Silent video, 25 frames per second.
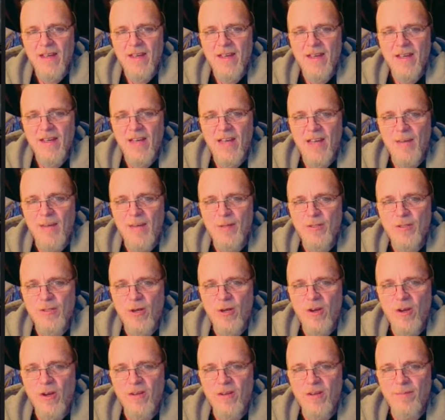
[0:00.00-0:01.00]
I'm a
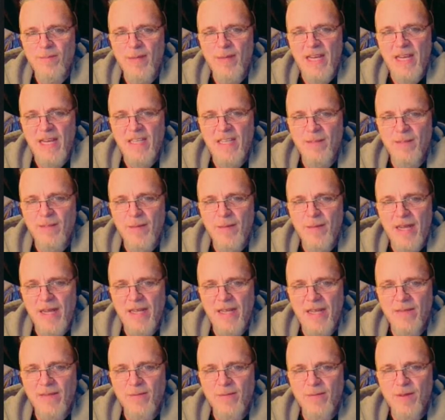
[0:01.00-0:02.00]
tall Maine
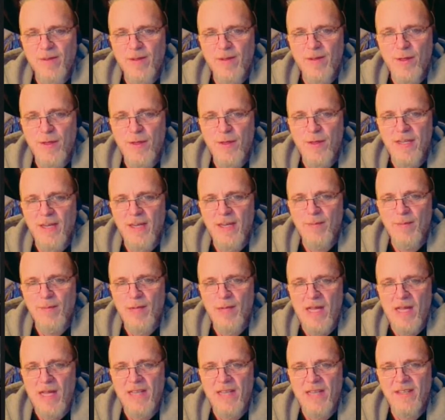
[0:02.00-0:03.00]
man with thinning
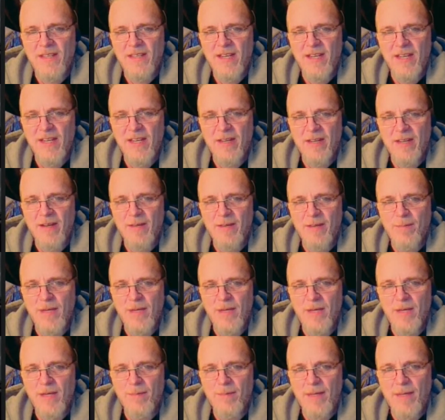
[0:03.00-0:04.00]
blonde hair and
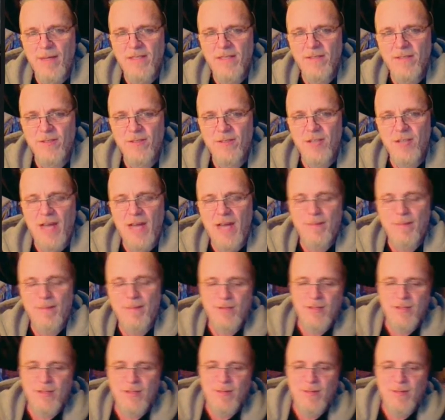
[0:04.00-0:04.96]
big mutton chops.